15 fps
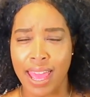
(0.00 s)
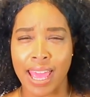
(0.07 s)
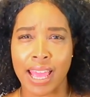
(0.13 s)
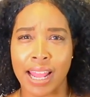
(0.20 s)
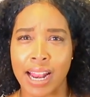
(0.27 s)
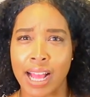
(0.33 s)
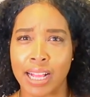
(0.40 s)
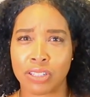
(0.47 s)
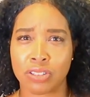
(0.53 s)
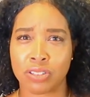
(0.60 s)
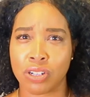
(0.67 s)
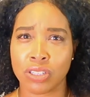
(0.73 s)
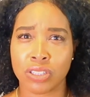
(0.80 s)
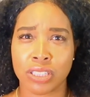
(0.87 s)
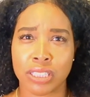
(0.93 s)
and I
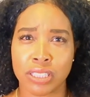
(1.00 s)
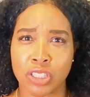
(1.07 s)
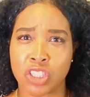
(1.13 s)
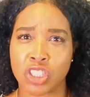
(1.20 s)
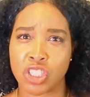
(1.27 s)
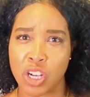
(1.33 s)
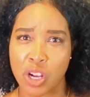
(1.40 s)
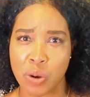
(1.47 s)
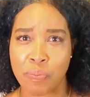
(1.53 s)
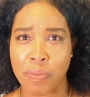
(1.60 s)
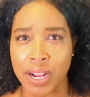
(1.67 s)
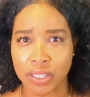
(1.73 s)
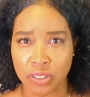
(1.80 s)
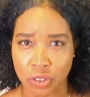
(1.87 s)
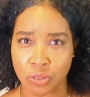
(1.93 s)
start to share
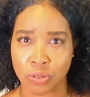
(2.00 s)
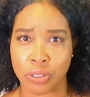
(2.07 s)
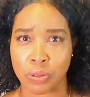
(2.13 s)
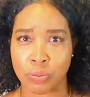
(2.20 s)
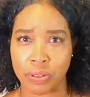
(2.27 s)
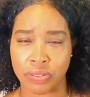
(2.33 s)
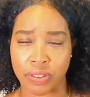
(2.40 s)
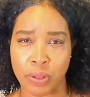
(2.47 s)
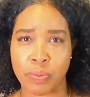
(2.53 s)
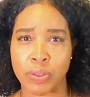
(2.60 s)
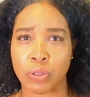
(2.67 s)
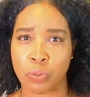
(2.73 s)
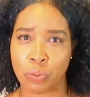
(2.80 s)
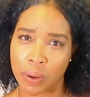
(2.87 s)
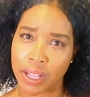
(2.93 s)
my story with them
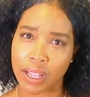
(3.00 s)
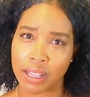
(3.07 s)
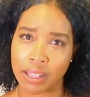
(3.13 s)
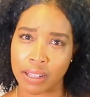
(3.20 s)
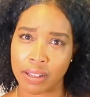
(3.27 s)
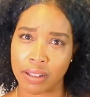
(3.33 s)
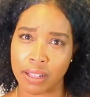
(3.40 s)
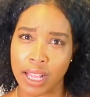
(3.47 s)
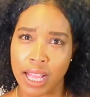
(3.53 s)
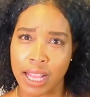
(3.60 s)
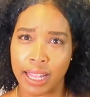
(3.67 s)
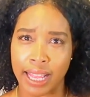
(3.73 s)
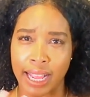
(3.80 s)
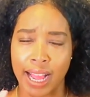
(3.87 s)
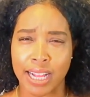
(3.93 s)
as well.
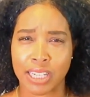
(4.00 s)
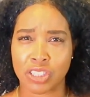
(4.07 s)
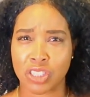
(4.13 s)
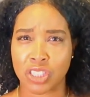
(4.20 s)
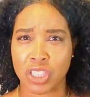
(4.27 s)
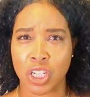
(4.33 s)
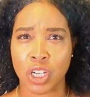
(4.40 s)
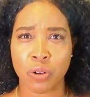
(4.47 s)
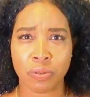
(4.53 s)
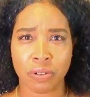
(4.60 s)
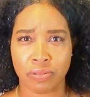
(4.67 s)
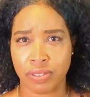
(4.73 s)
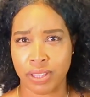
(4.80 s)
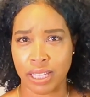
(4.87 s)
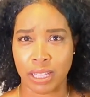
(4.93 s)
Like I share
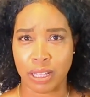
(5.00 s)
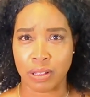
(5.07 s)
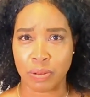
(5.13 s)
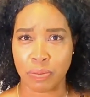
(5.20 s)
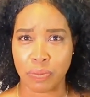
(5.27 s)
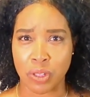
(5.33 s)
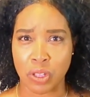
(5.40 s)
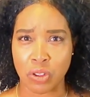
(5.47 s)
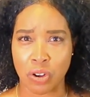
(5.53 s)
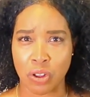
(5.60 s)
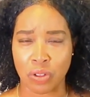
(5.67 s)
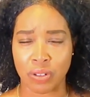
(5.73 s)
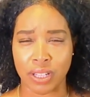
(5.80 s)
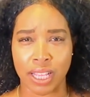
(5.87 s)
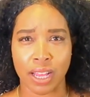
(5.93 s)
with them, you
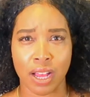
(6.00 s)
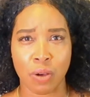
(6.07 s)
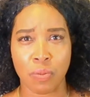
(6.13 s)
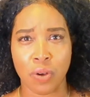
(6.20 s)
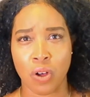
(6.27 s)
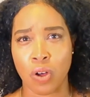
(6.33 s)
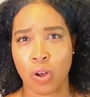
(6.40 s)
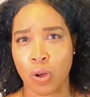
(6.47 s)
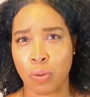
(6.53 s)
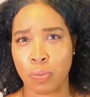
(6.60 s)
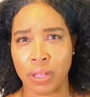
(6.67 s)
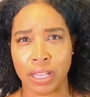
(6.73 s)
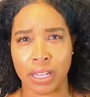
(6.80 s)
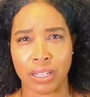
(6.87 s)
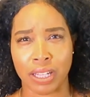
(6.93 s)
know, they come
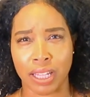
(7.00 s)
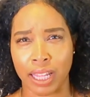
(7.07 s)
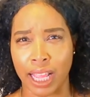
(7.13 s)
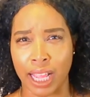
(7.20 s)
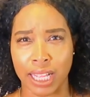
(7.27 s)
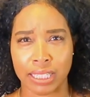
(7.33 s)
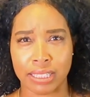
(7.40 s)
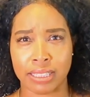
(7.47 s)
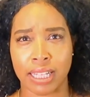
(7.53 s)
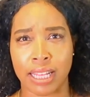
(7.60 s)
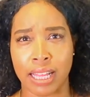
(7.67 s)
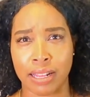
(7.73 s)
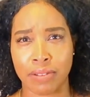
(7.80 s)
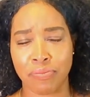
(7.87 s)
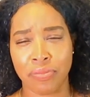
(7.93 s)
home and like I
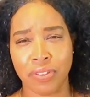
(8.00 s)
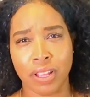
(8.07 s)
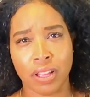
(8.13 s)
said,